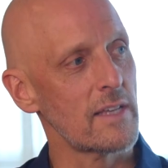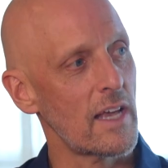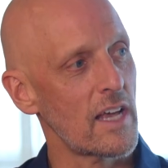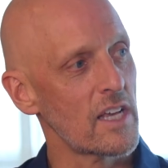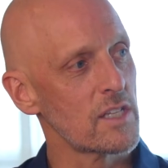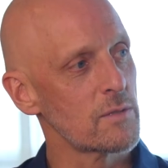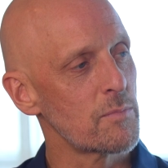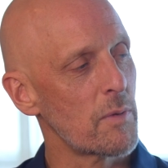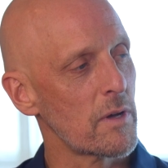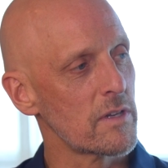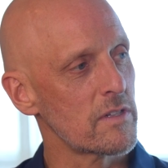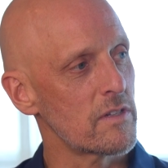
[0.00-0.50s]

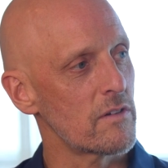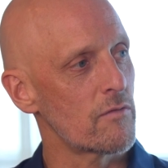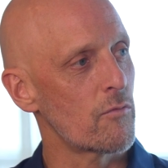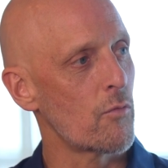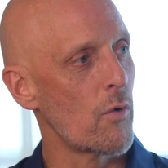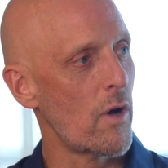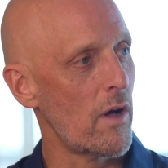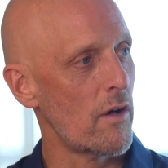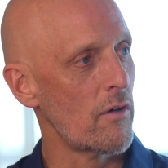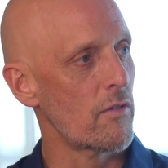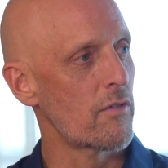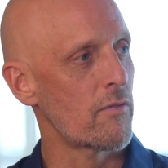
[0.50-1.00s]
aspect of
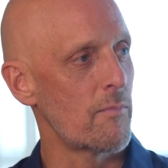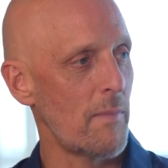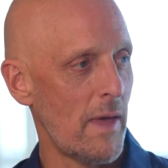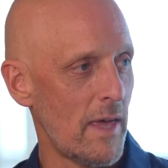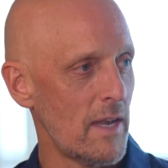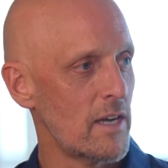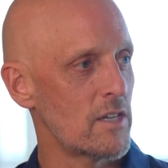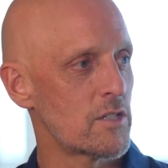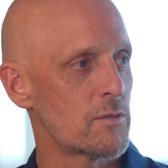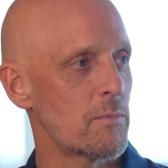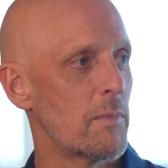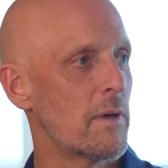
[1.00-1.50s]
wealth
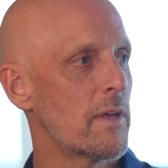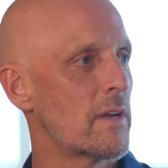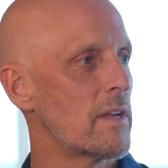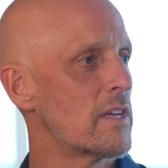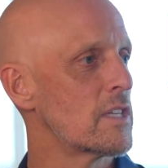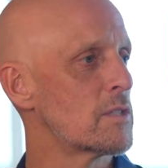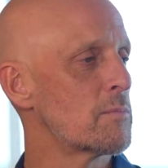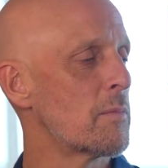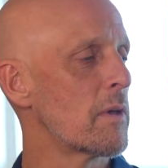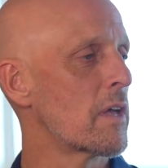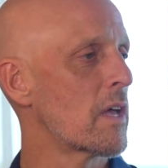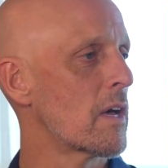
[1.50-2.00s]
management
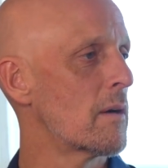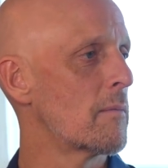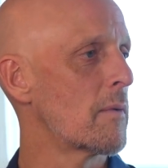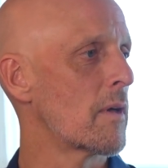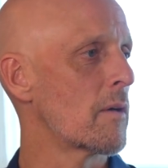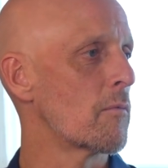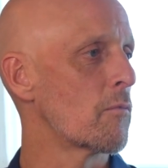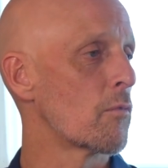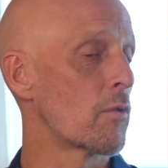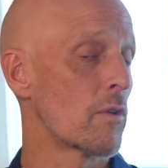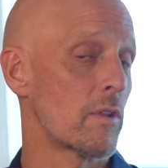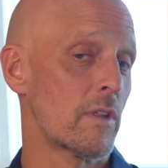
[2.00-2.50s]
is
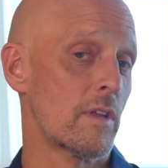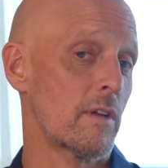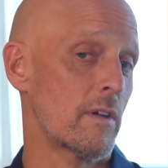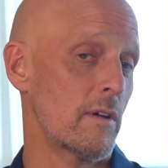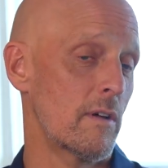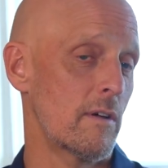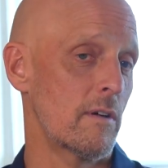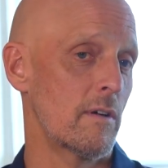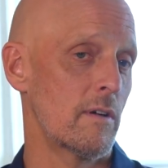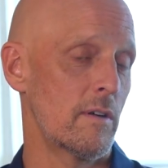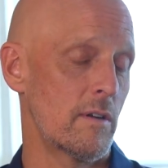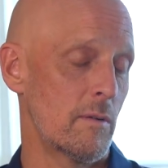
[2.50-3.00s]
becoming really
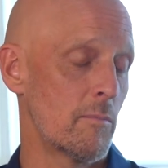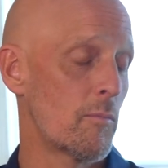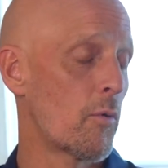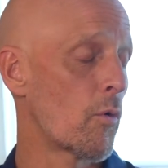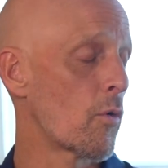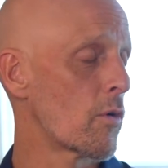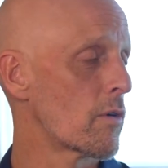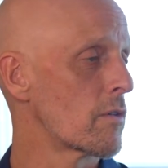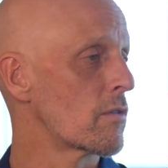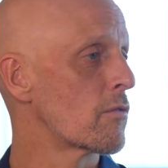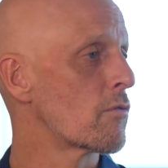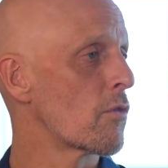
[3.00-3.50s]
an
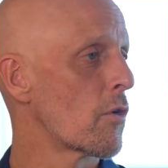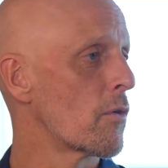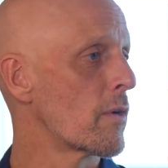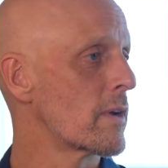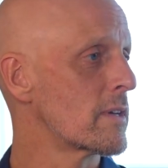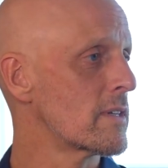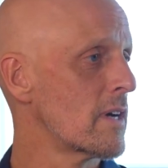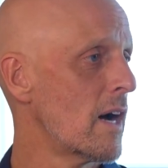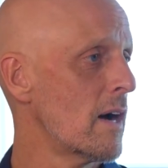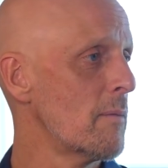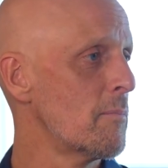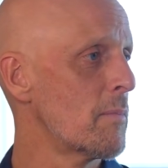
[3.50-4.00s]
important growing
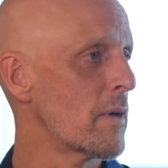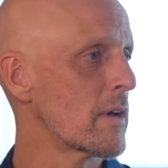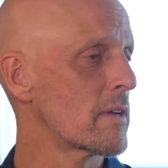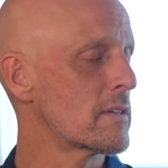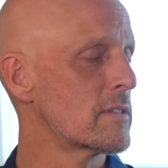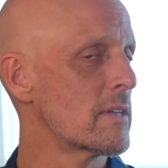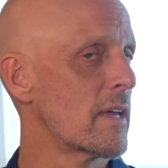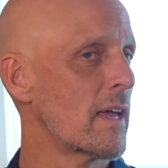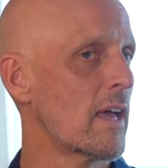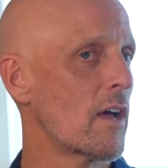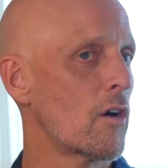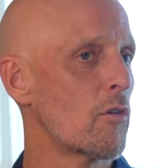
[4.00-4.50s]
topic
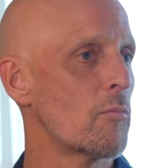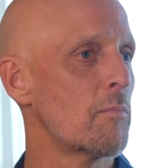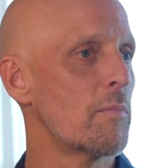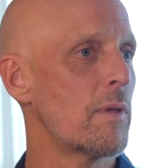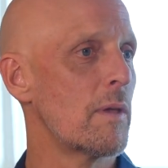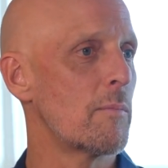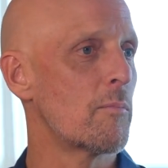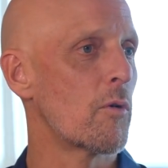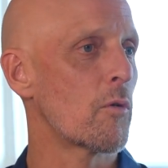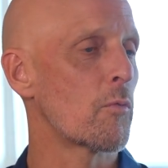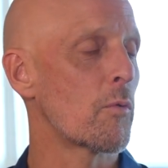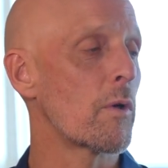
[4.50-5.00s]
to help
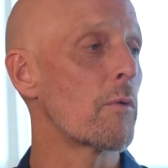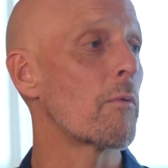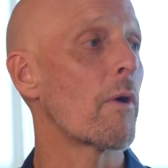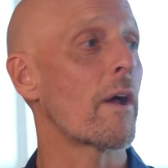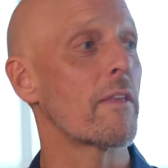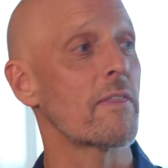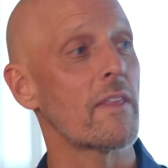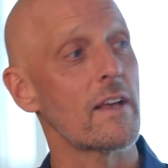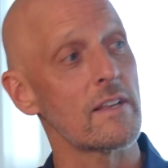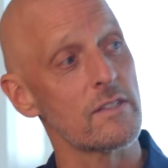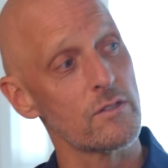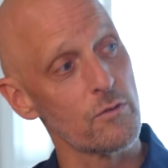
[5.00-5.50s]
people
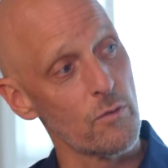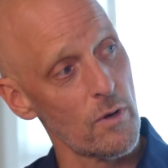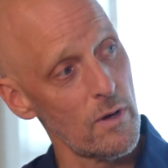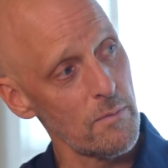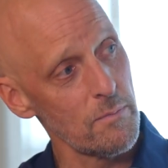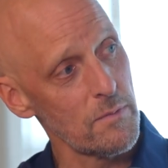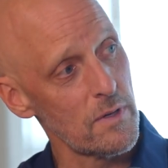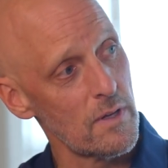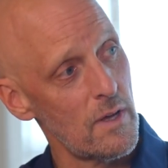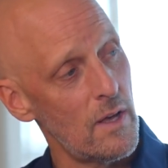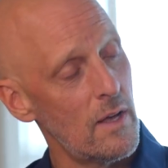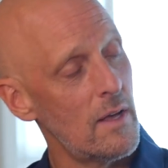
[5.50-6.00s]
rewrite that
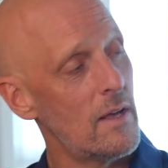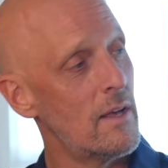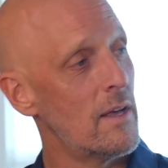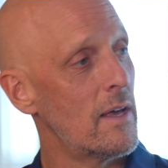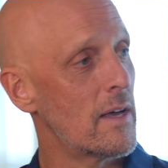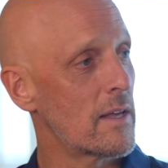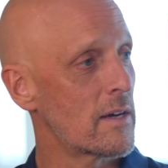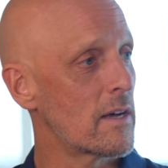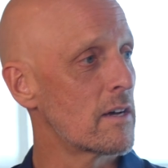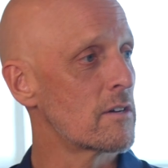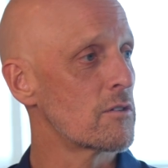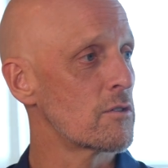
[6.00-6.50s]
script
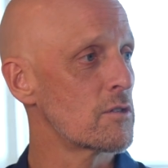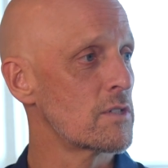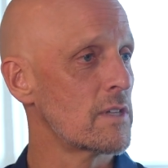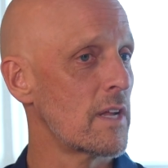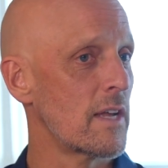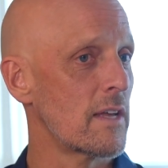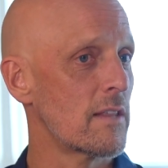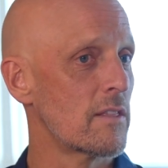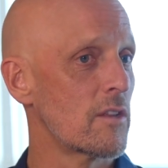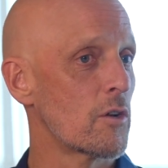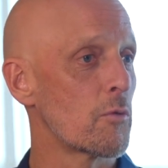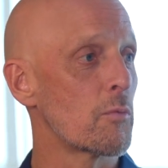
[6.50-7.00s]
and
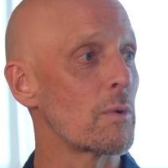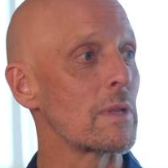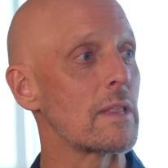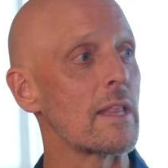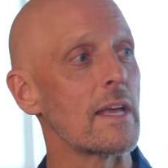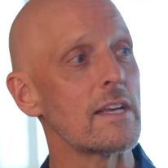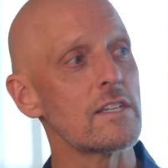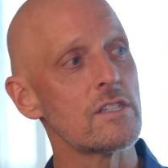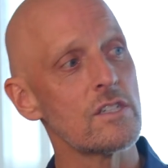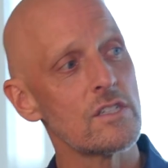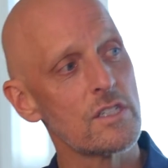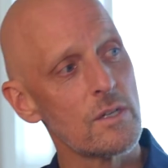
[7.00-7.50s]
understand their
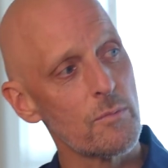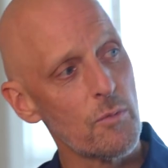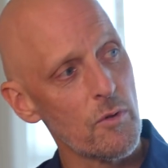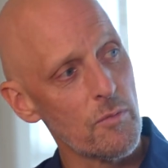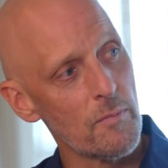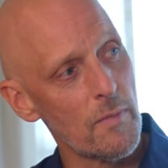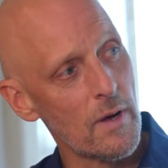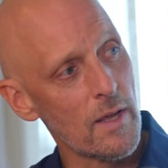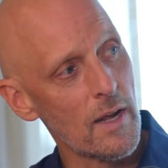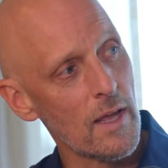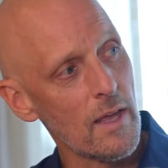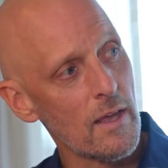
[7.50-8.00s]
relationship with
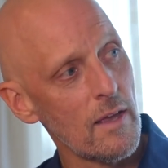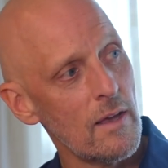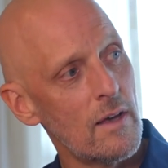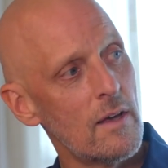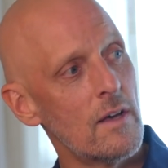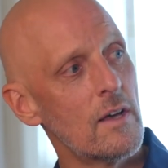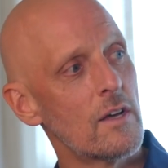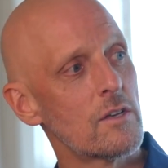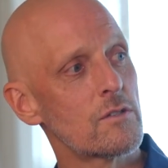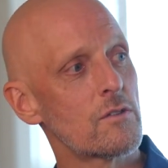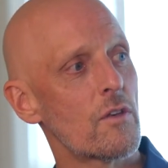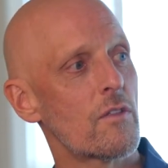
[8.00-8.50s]
money
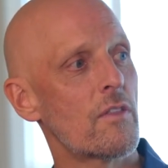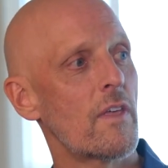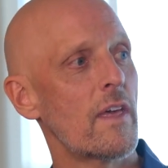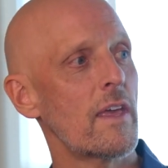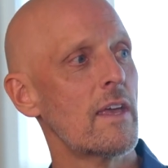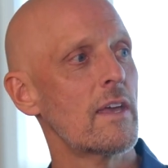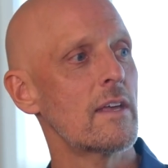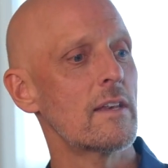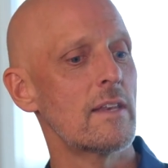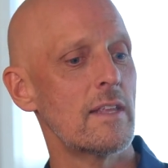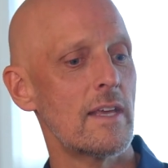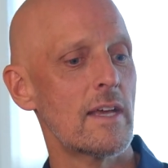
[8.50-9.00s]
so they
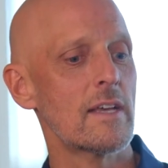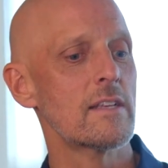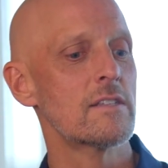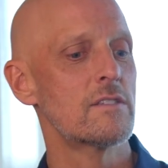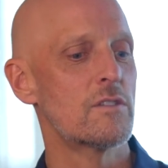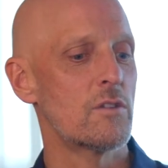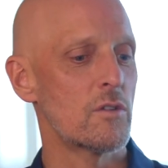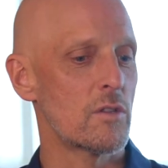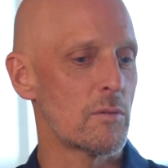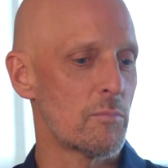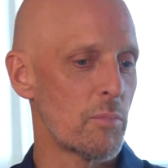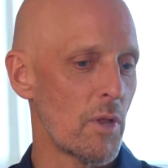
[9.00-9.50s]
can, yes,
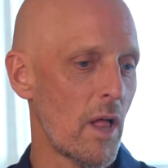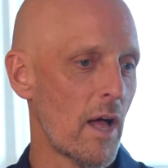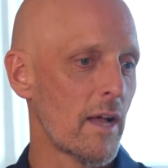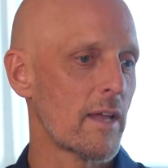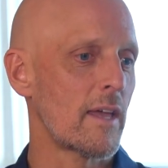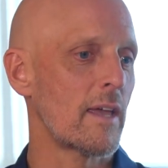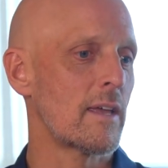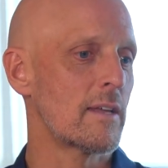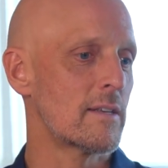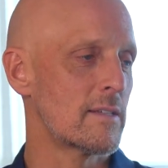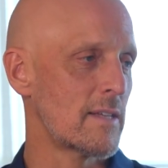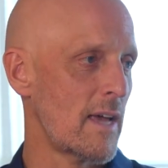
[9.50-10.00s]
do the
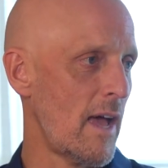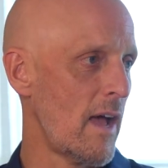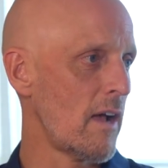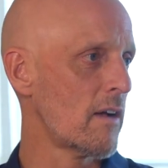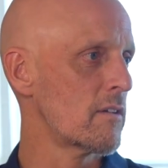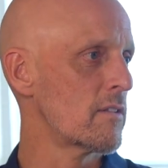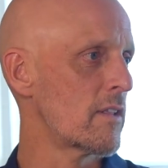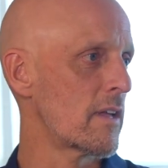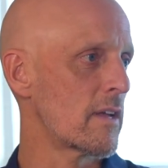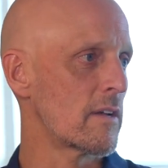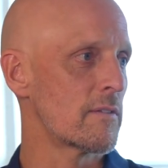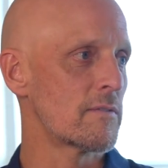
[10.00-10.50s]
blocking and
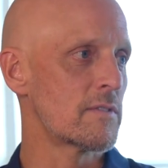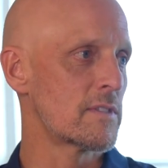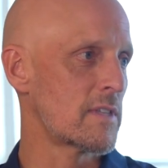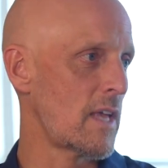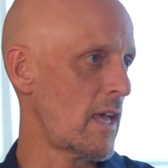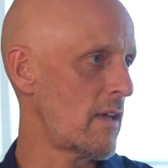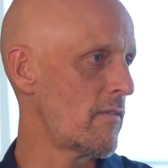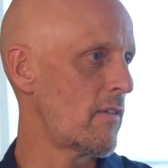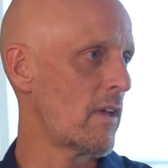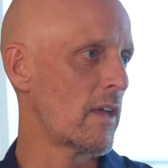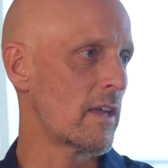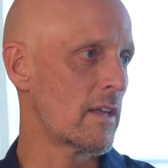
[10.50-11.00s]
tackling of
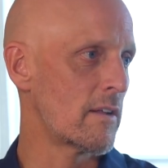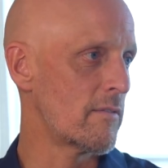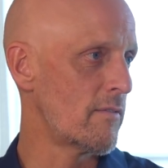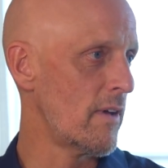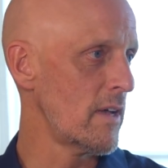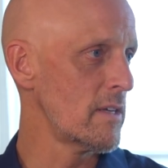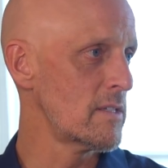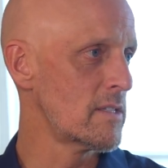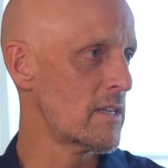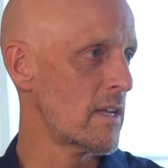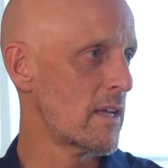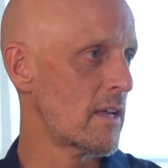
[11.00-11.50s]
saving and
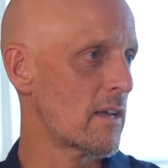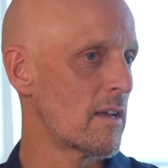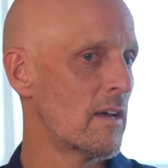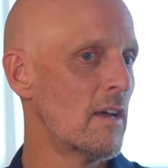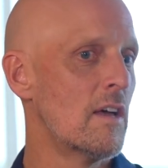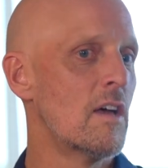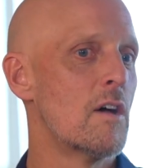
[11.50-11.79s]
investing,